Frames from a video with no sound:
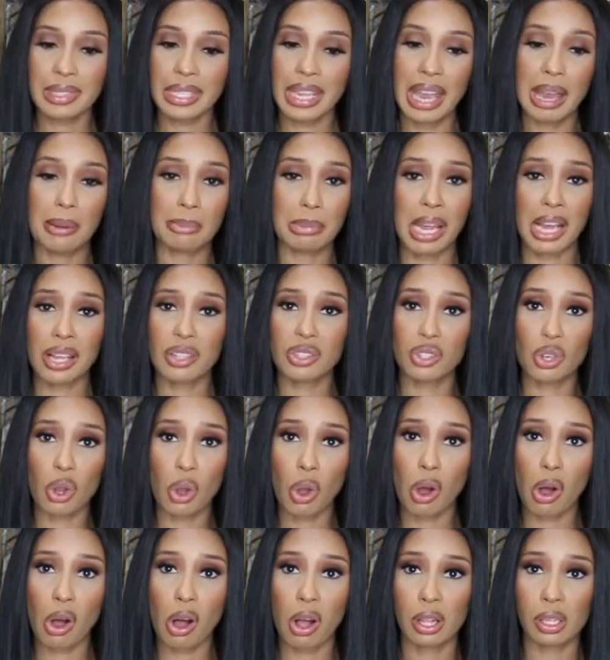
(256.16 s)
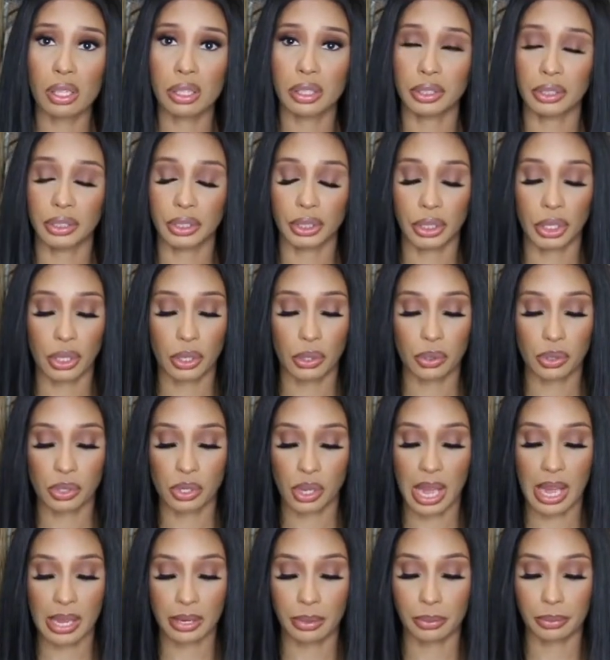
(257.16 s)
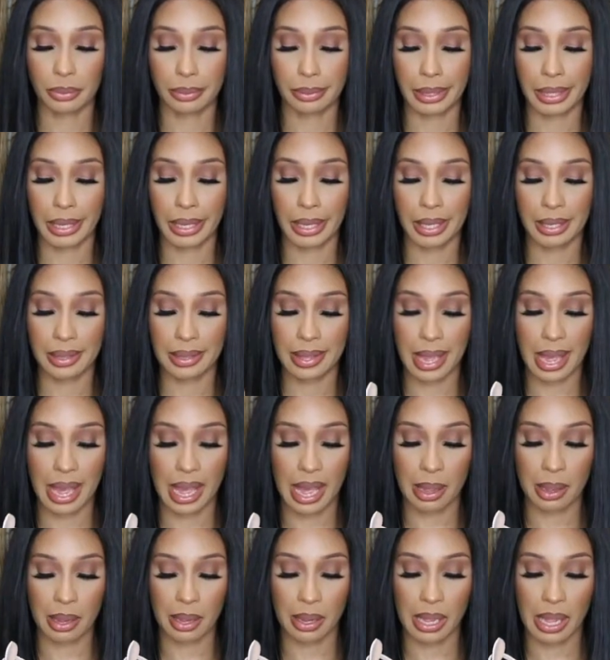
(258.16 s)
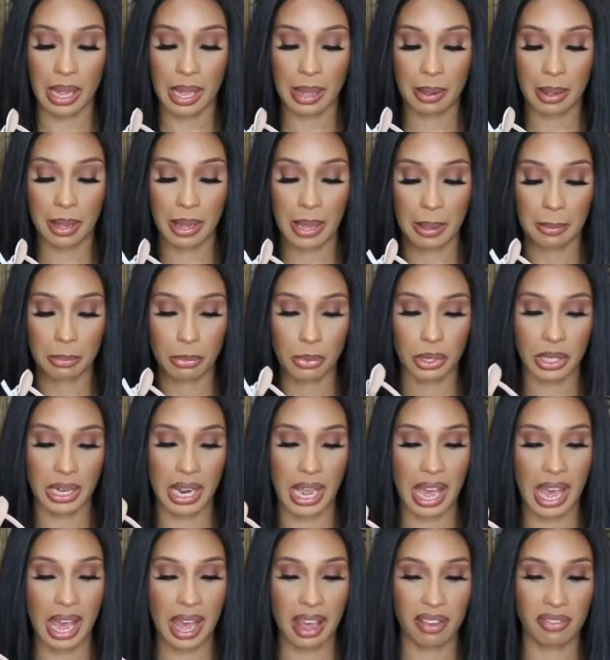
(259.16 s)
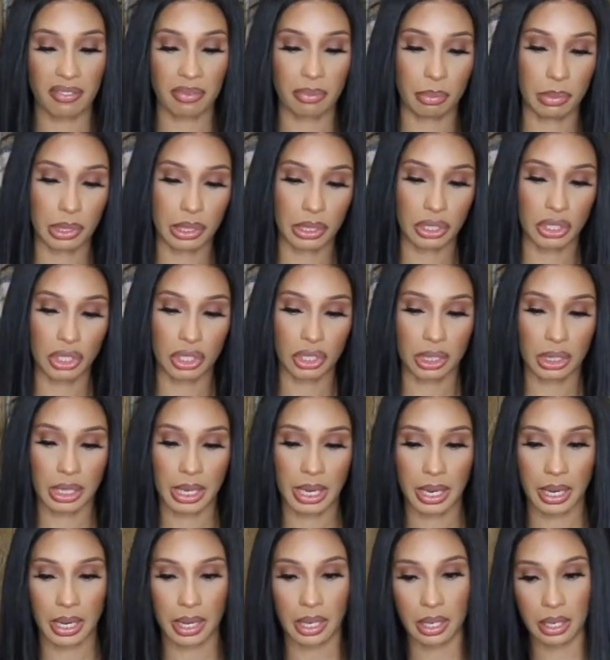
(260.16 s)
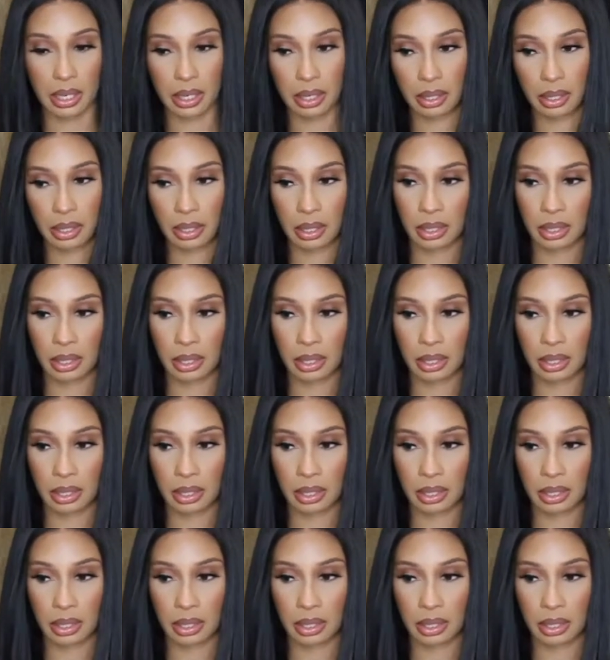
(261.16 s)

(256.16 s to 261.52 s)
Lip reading: I'm not tall, you know, so I don't think that I'm gonna have much like.